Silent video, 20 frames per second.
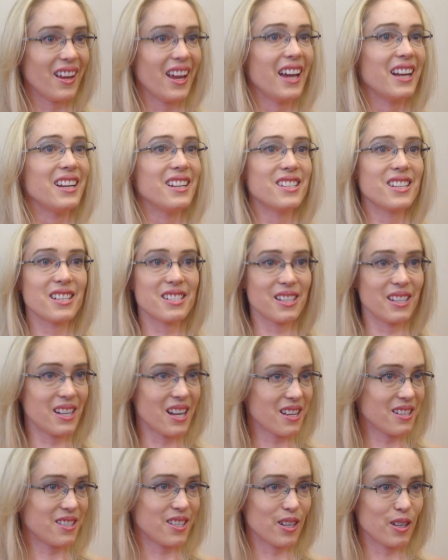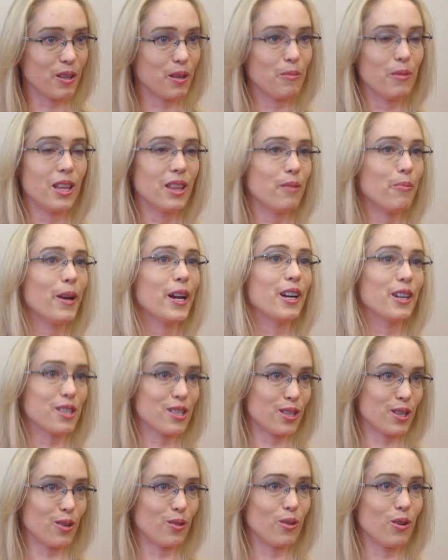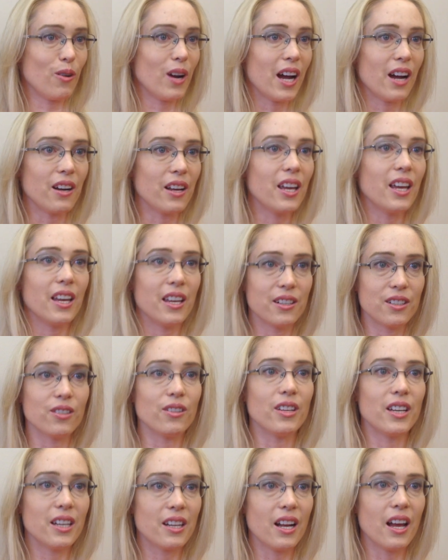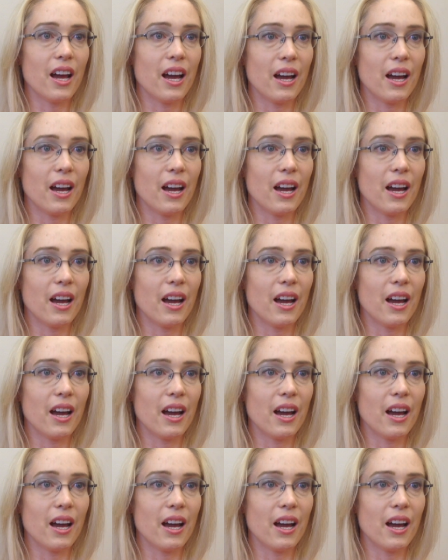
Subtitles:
and it doesn't necessarily mean the parents don't know how to handle it.